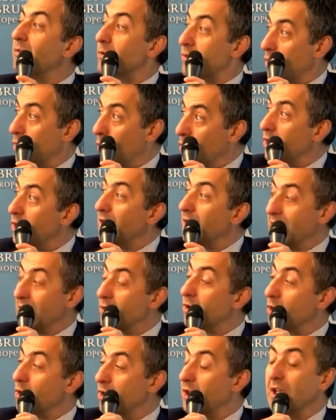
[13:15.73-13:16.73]

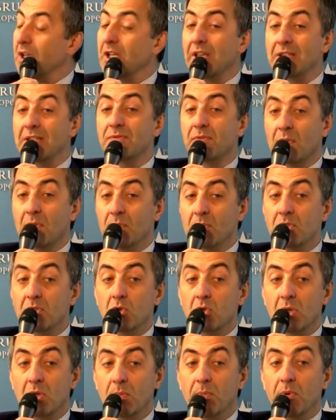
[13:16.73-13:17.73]
socially, yes, from a
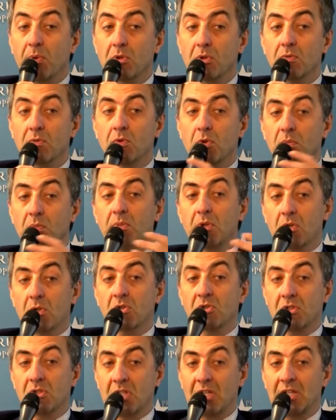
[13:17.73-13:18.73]
social point of view,
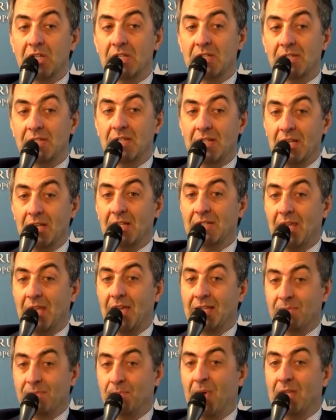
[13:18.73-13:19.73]
because there is
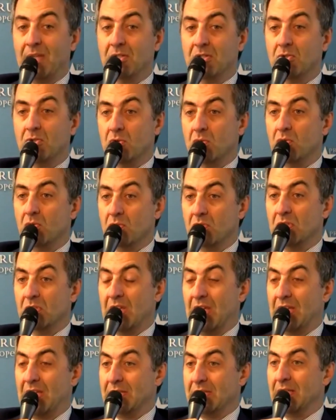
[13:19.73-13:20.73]
expenditure
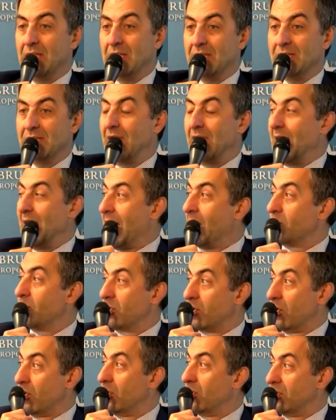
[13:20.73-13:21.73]
that, let's say,
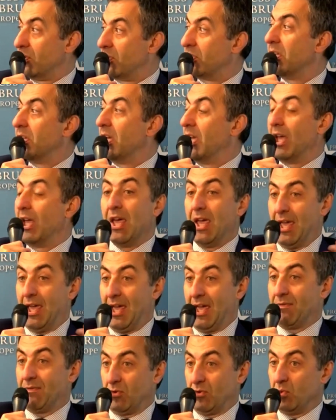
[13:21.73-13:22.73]
households
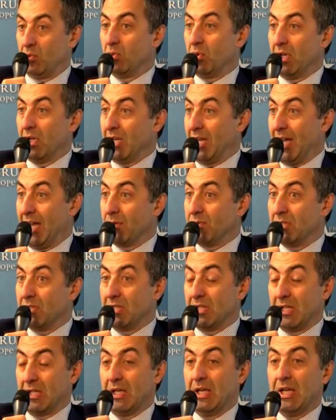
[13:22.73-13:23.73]
have to
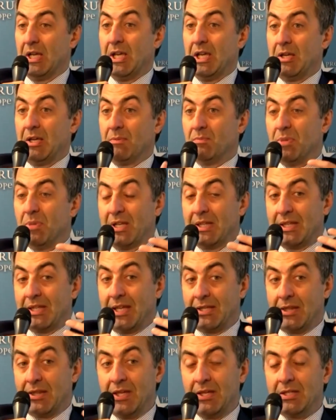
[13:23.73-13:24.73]
encounter. But
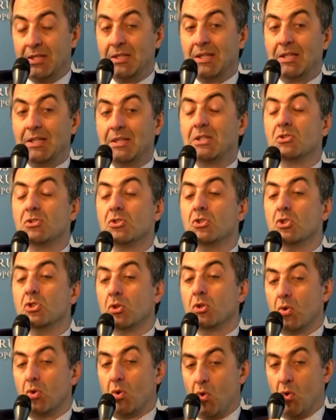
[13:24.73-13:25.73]
I think that is not
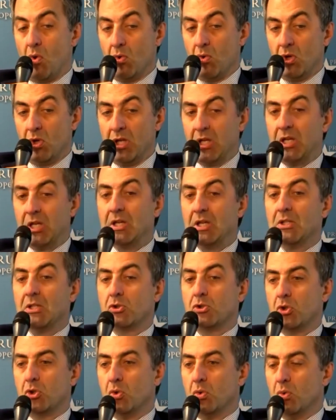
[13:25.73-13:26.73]
only
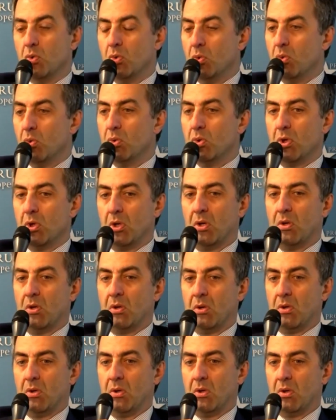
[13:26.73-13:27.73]
through
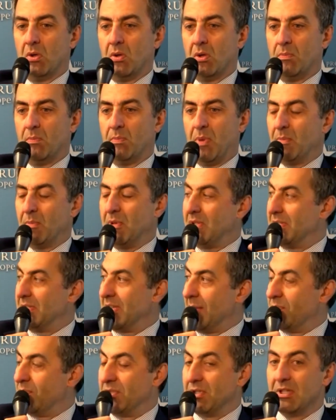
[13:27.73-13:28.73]
public
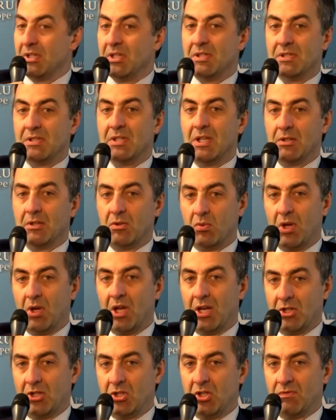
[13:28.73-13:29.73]
subsidies that you can
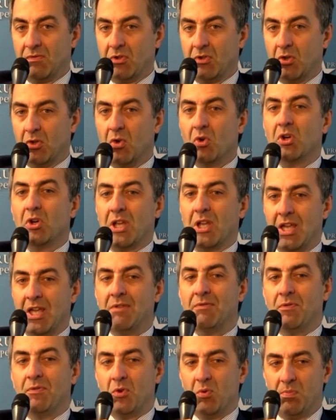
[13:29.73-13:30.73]
achieve the goal.
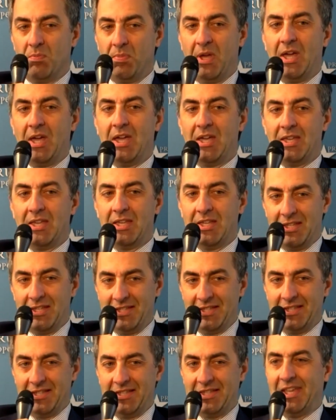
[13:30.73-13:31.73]
If you pay
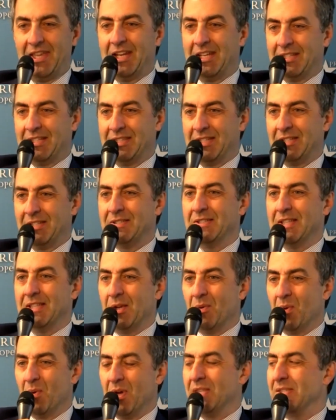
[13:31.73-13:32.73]
the electricity
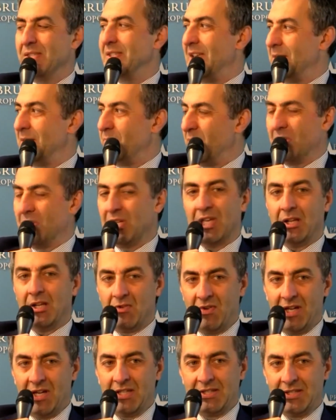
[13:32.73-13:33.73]
1 cent per
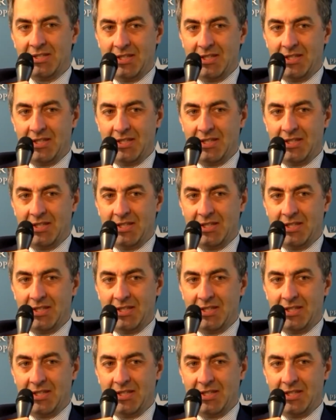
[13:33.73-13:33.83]
kilowatt,